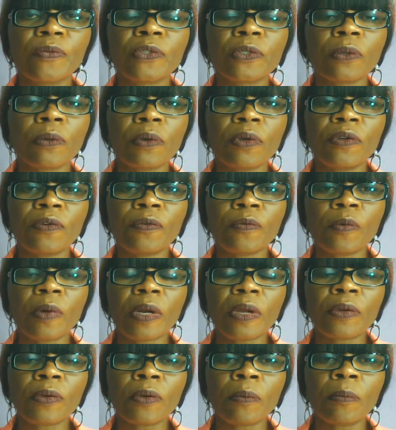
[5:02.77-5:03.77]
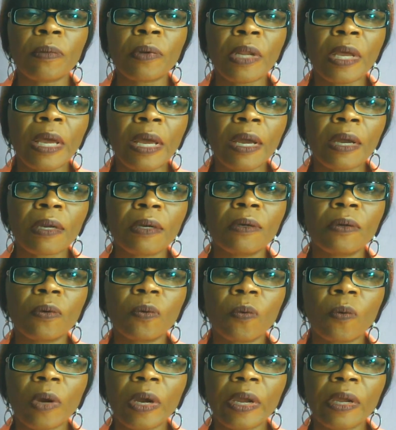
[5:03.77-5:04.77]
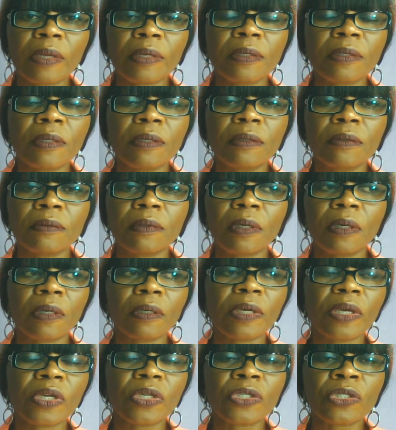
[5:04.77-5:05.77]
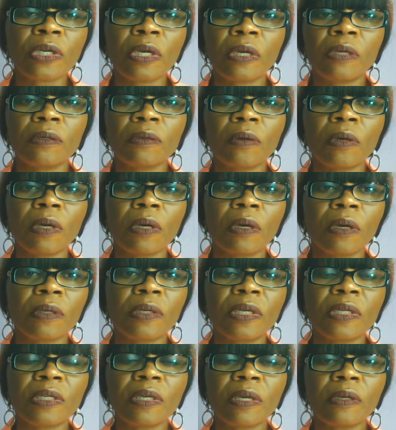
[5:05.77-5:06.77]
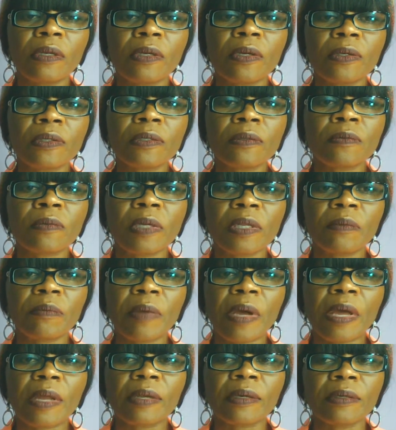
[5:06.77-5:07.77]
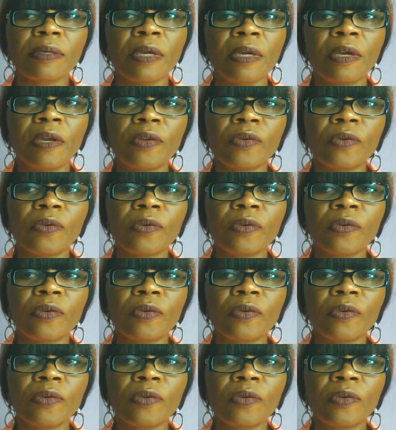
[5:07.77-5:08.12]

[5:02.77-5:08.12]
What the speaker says: So whether you're black, white, Asian, Indian, it doesn't really matter.